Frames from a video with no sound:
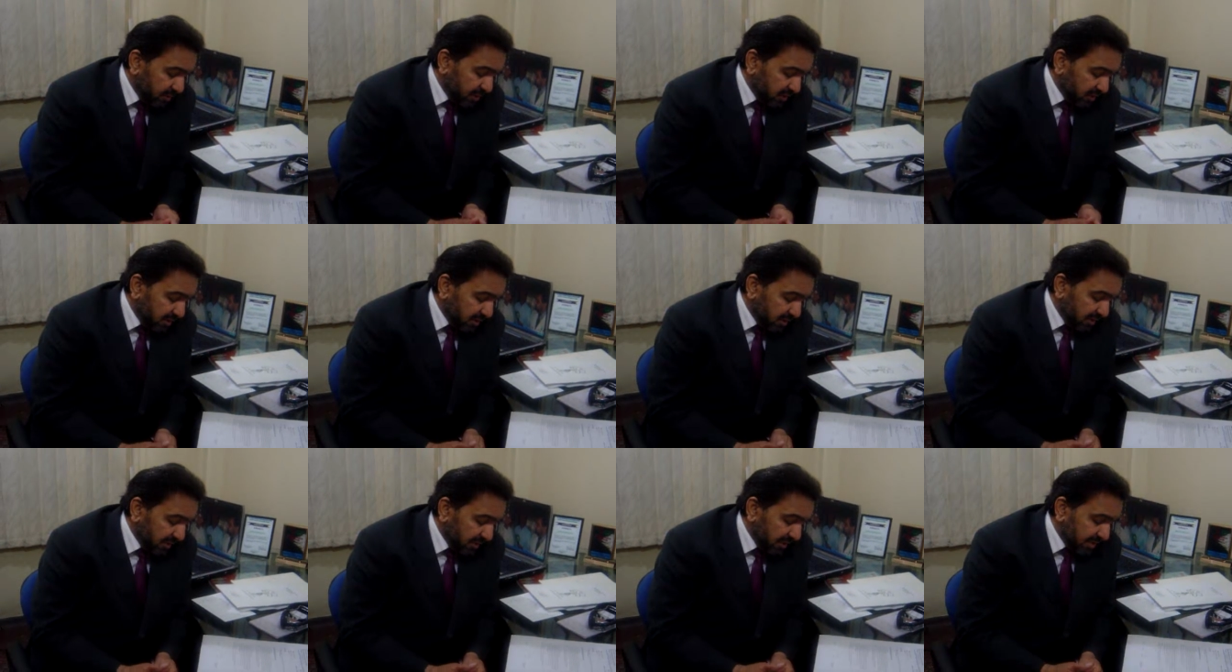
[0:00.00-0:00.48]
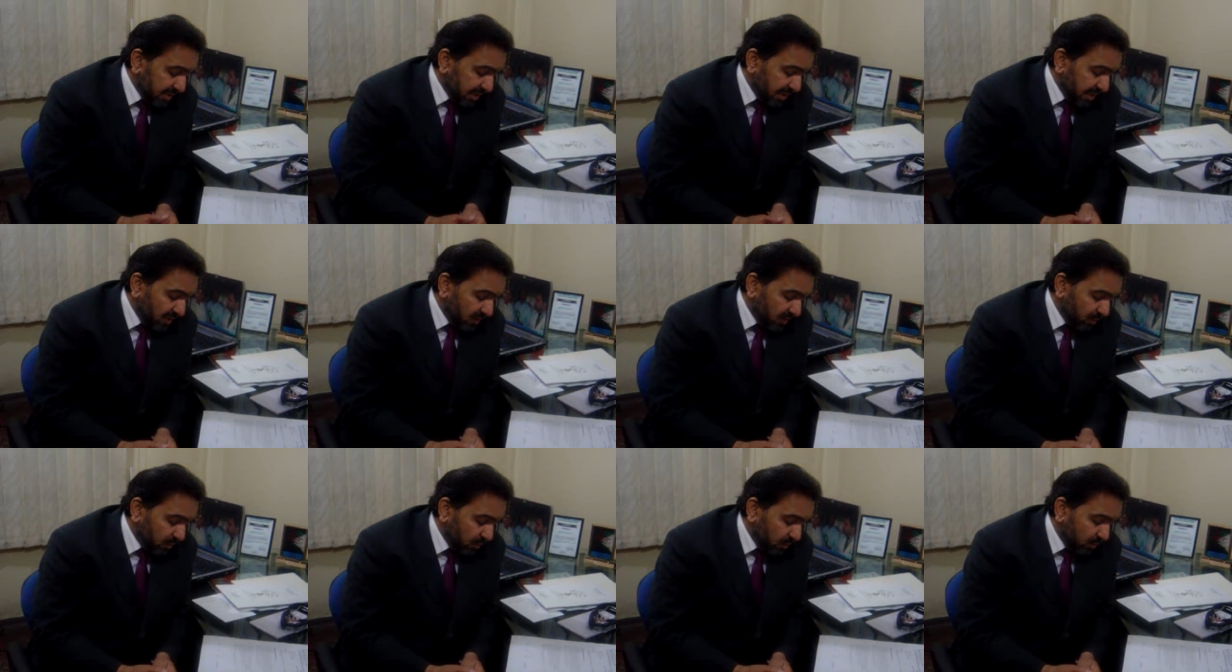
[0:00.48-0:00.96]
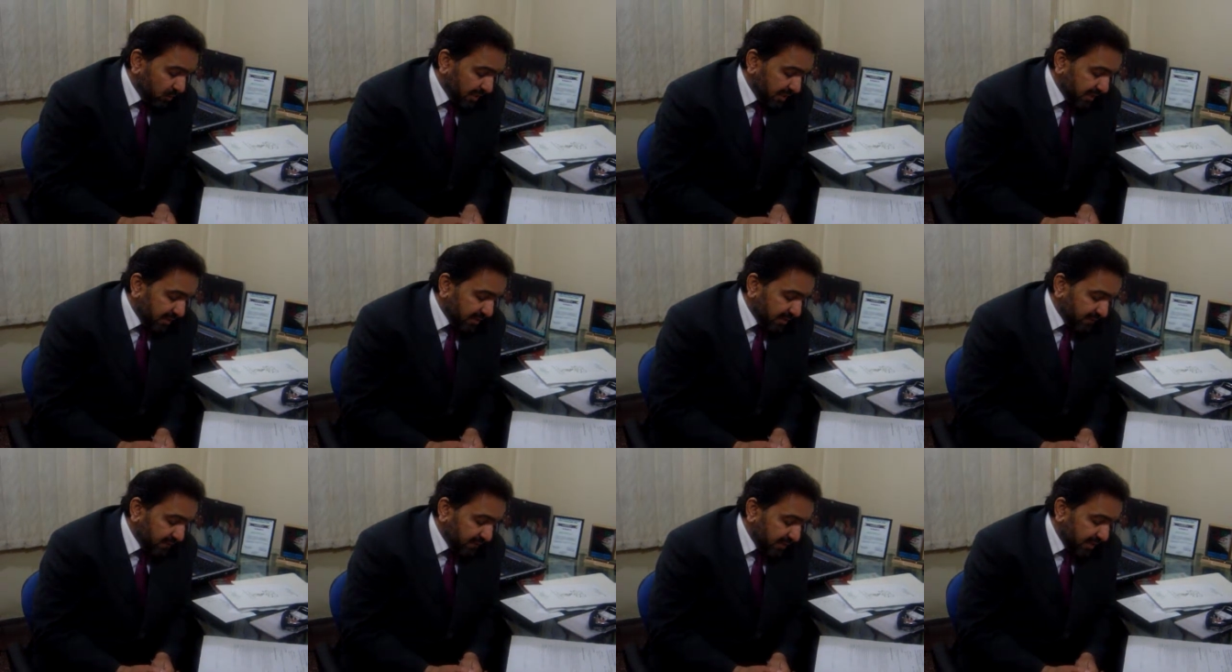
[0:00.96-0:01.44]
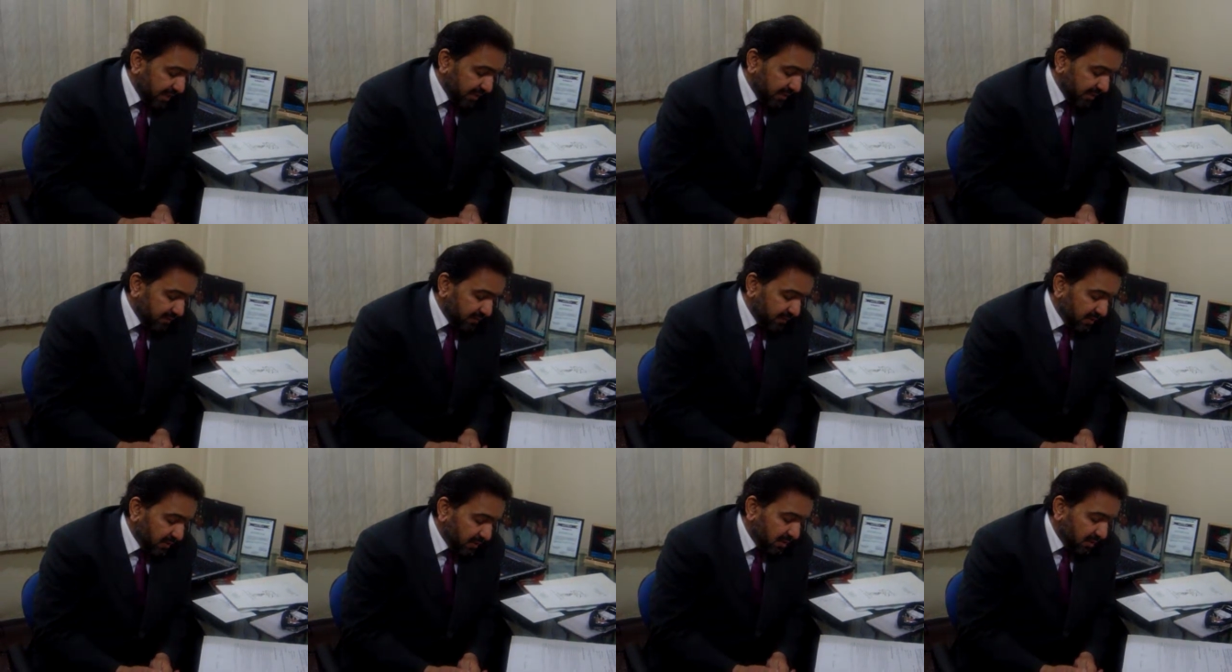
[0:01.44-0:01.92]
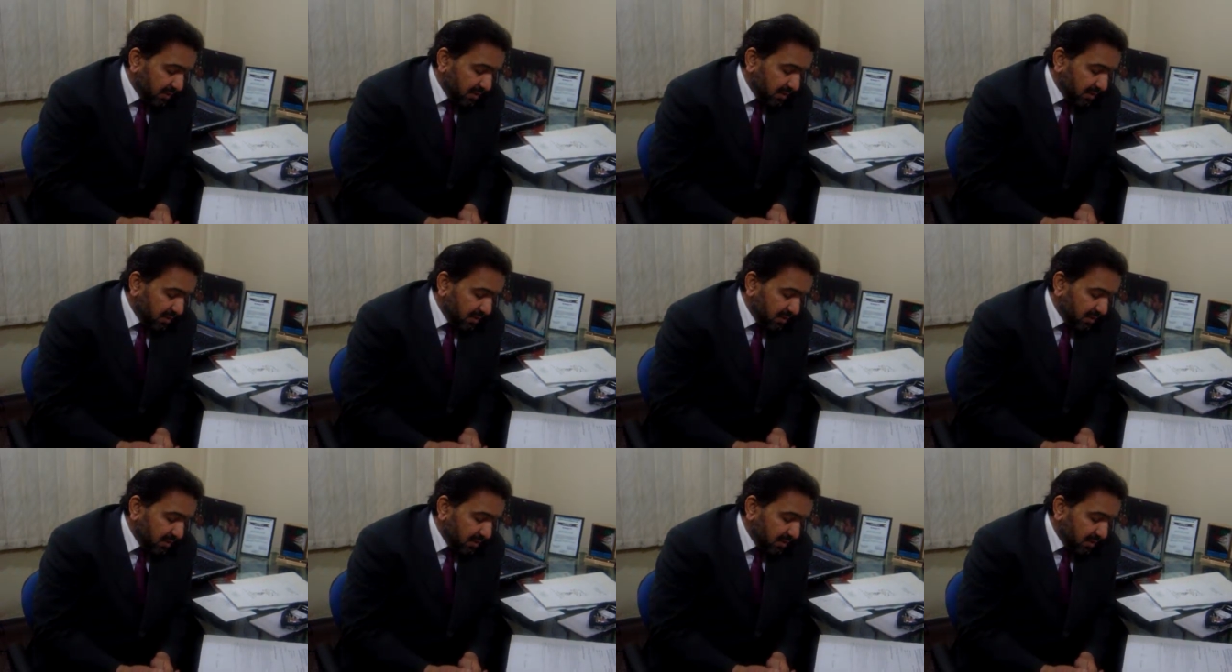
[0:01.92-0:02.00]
bulges at L4, L5,